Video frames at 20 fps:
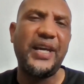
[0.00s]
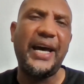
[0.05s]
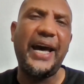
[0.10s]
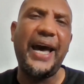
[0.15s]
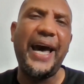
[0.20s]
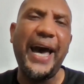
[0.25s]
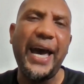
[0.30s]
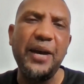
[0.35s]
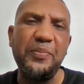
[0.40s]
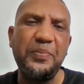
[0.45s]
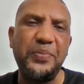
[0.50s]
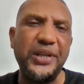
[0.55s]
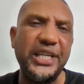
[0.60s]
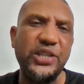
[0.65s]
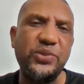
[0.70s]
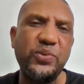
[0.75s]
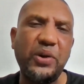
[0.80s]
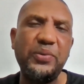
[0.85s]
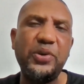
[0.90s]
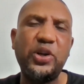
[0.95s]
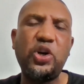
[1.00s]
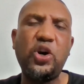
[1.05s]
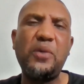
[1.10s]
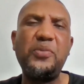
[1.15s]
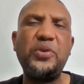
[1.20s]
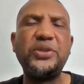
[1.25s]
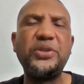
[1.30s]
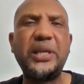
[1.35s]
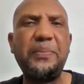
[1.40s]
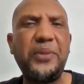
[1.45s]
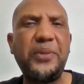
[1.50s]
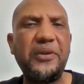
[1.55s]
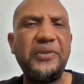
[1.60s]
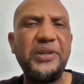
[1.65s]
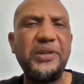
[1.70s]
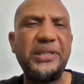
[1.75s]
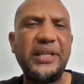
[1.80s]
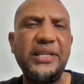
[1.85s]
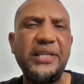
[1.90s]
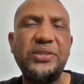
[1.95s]
high place where we come out of
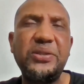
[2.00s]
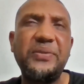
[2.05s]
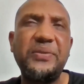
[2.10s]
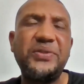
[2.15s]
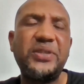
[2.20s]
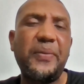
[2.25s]
poverty and stuff.